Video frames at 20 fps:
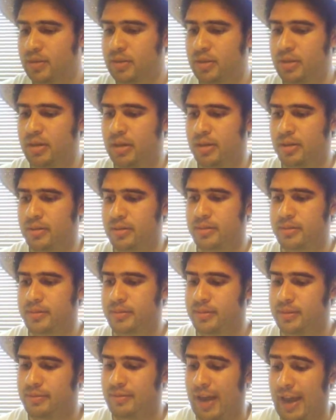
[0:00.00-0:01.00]
You know,
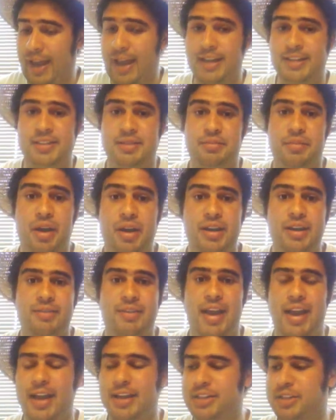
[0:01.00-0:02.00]
if I had some money,
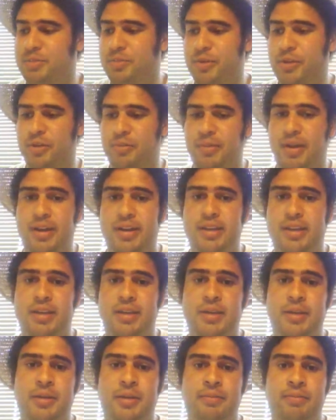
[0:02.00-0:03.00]
if I had some real money,
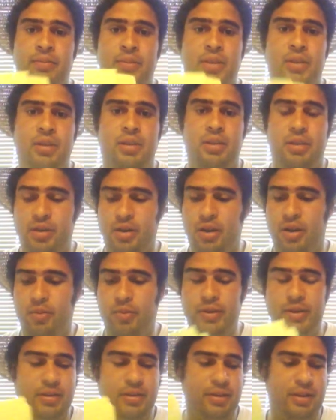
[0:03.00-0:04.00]
you know,
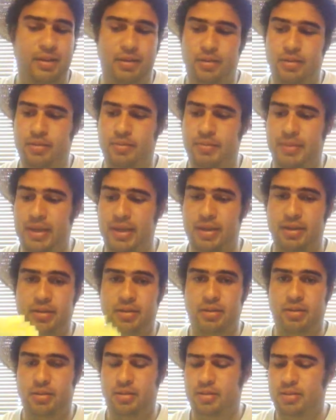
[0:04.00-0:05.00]
man,
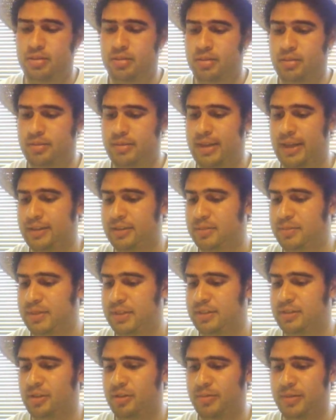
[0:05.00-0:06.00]
things would
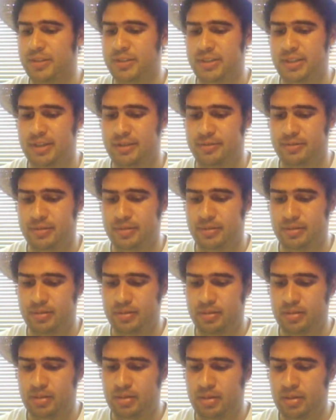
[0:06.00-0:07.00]
be so much
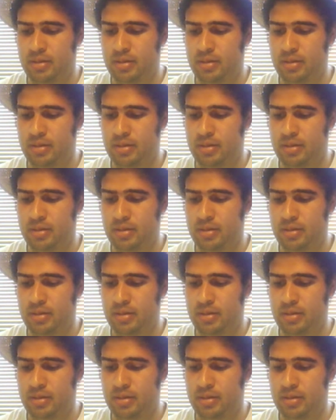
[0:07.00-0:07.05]
different.